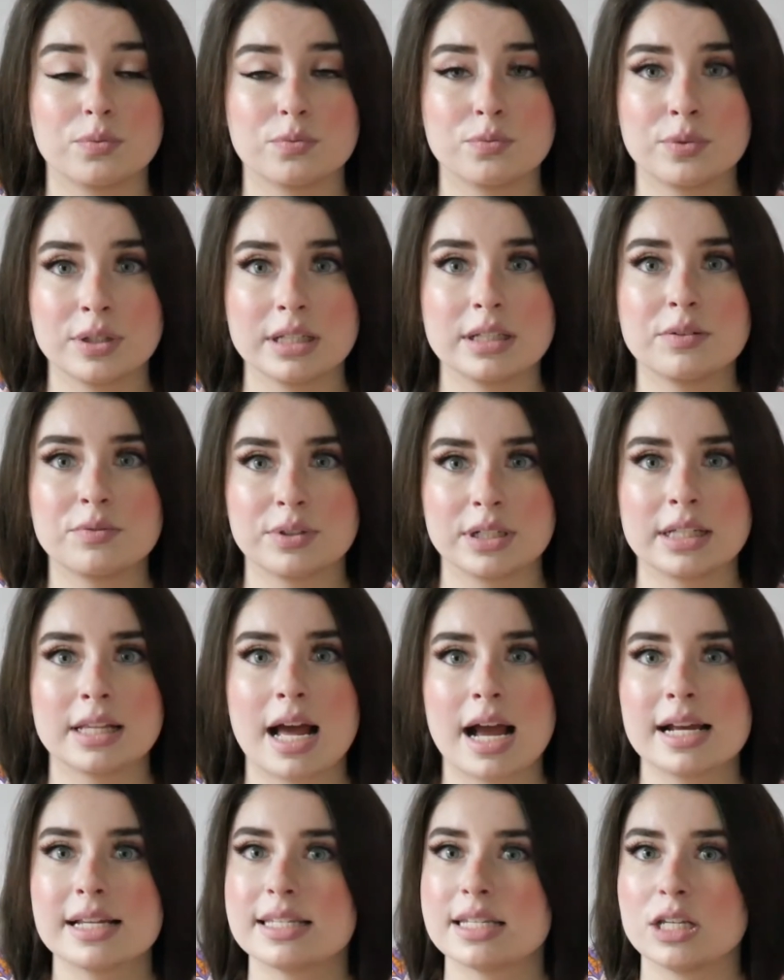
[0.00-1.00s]
really
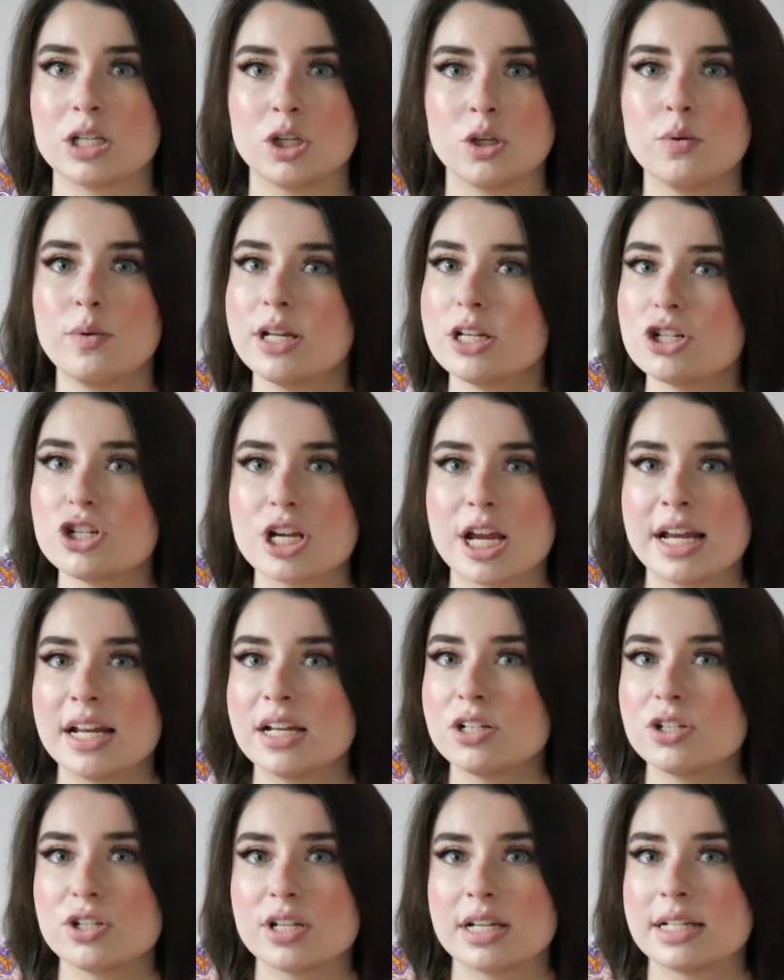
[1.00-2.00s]
realize that you can
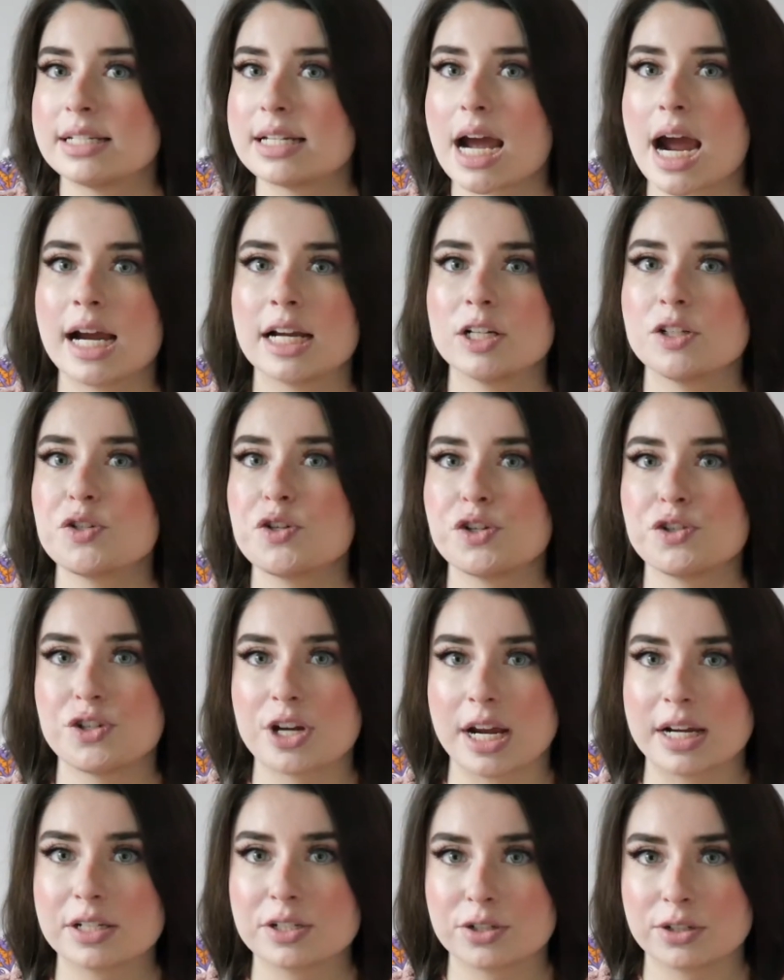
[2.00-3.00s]
change the entire
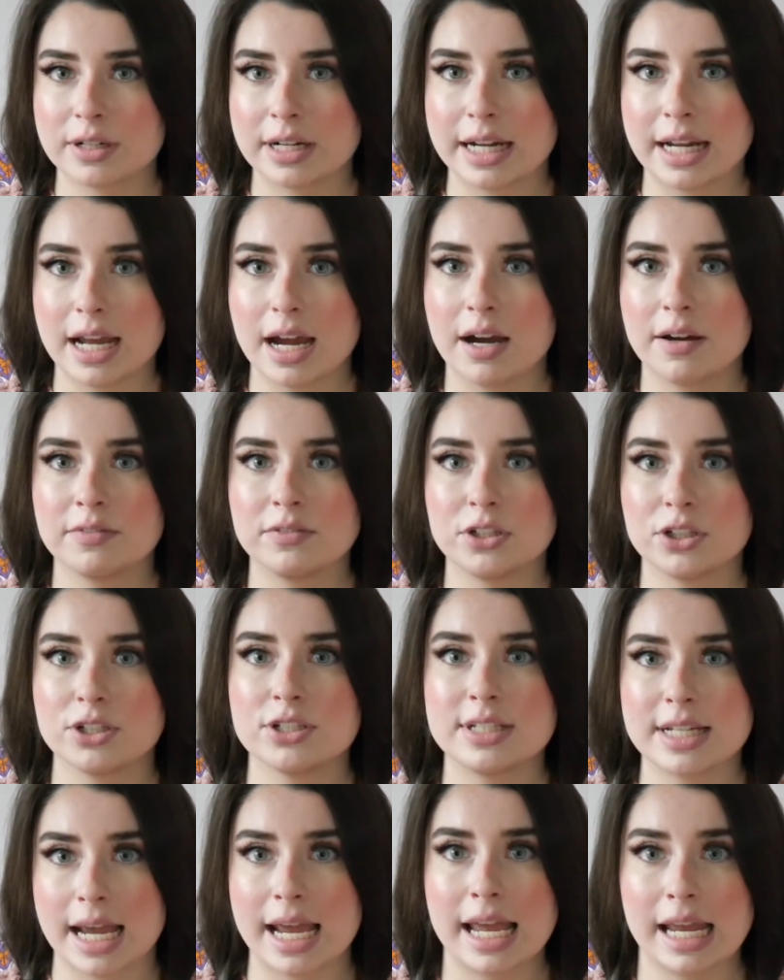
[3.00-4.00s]
trajectory of
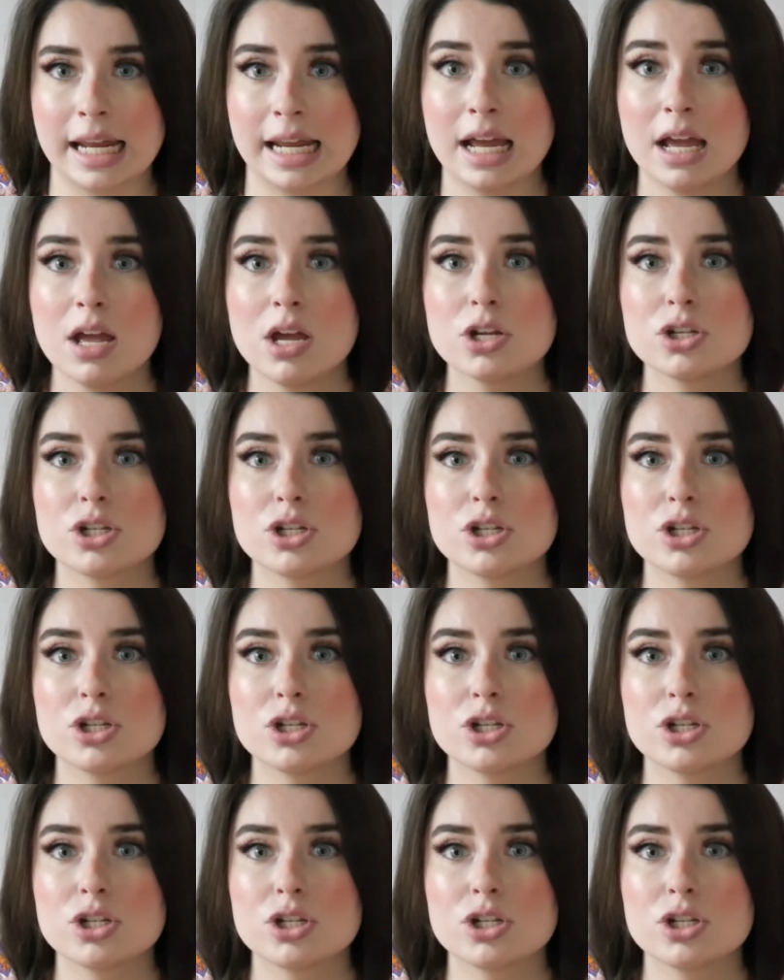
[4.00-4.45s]
your day